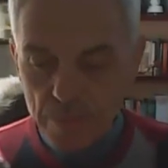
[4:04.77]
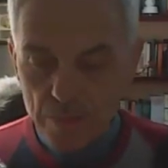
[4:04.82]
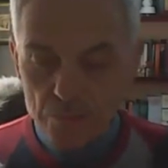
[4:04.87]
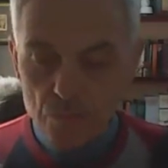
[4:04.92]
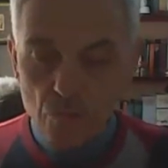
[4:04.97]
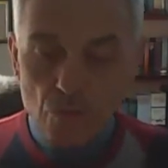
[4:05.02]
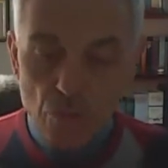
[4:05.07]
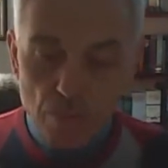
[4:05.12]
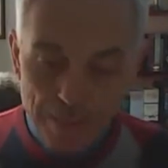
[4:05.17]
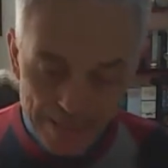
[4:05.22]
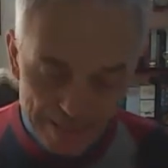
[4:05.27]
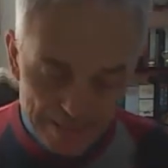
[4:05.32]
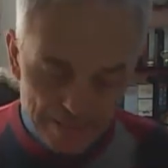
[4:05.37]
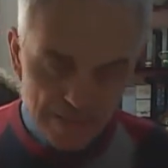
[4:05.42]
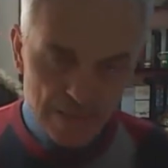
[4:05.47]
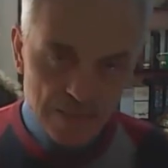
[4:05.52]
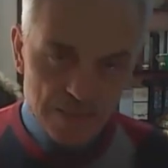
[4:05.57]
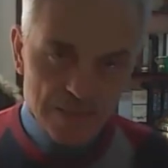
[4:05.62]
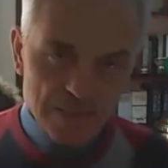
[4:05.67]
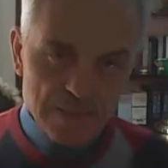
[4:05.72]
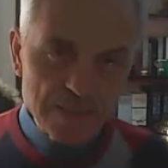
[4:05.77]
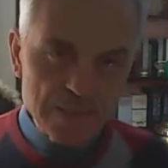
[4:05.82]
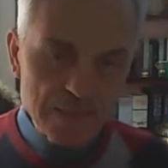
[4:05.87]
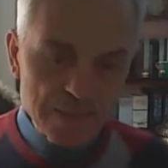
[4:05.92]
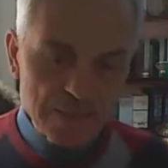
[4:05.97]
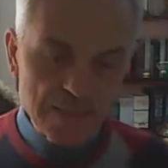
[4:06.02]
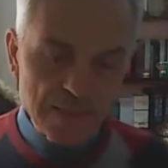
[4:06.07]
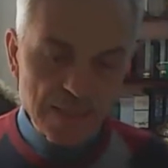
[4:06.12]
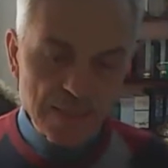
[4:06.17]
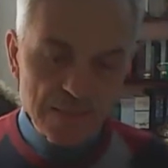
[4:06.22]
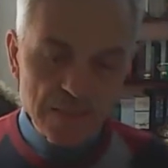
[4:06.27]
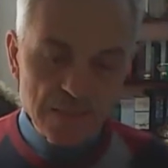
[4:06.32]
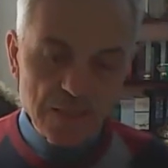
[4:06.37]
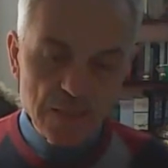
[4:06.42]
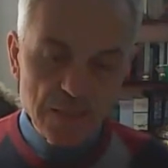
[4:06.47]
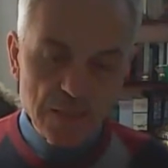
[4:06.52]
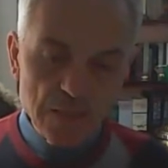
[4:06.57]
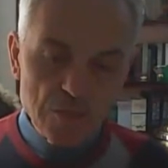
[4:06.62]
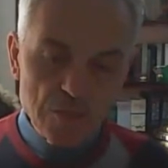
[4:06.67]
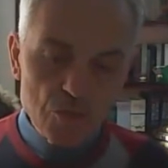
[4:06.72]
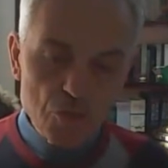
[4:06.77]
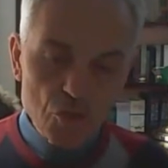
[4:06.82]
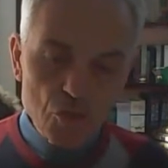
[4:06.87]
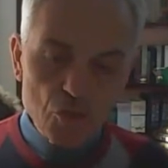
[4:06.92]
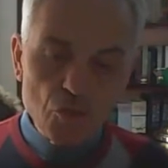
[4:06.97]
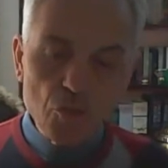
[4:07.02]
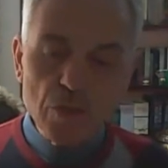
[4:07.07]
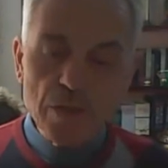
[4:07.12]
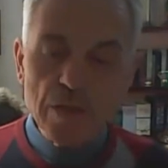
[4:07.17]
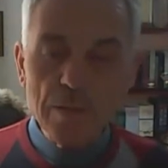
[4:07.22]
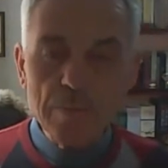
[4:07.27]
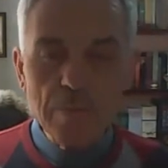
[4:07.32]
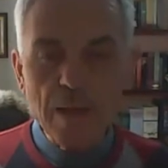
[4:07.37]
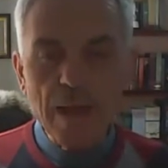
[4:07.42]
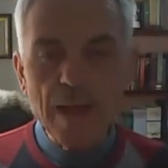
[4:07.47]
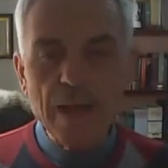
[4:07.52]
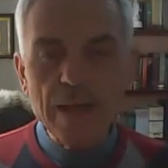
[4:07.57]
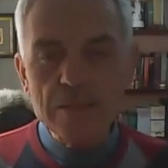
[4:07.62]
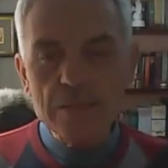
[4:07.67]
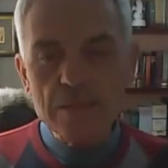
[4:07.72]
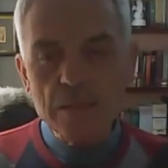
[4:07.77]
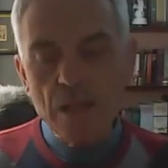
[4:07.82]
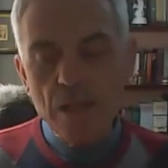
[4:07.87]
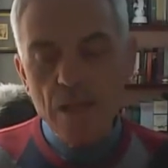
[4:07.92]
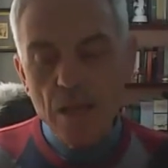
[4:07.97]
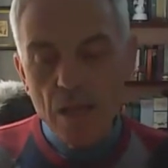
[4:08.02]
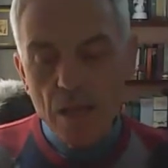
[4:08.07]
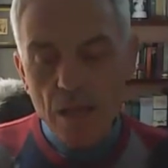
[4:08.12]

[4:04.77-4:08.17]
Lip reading: the Romantics instead saw him as a